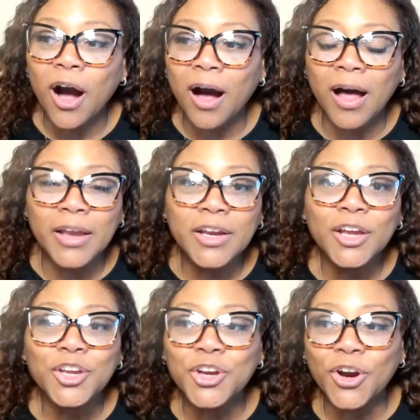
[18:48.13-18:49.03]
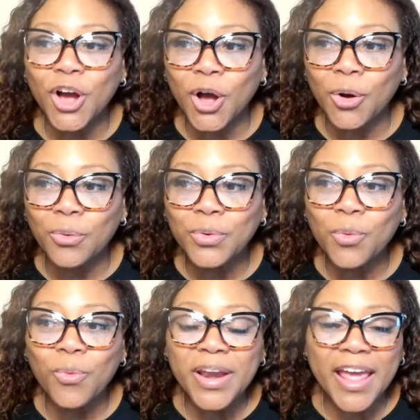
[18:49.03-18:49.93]
on your own
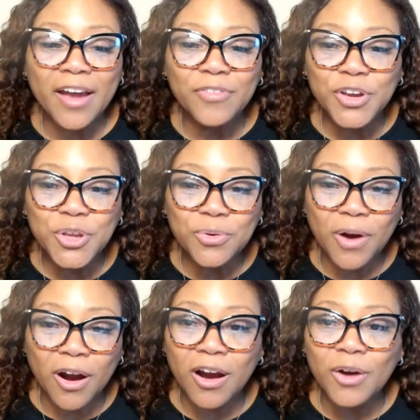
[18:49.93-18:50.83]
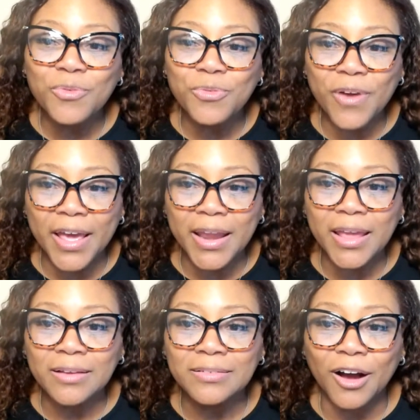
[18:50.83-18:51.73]
whenever you are
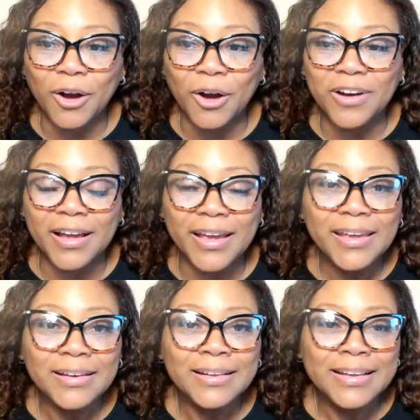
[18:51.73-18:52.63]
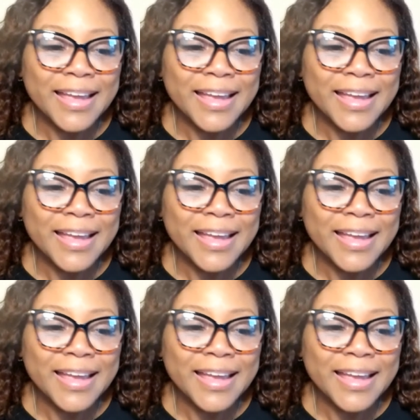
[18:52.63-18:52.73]
ready. All right.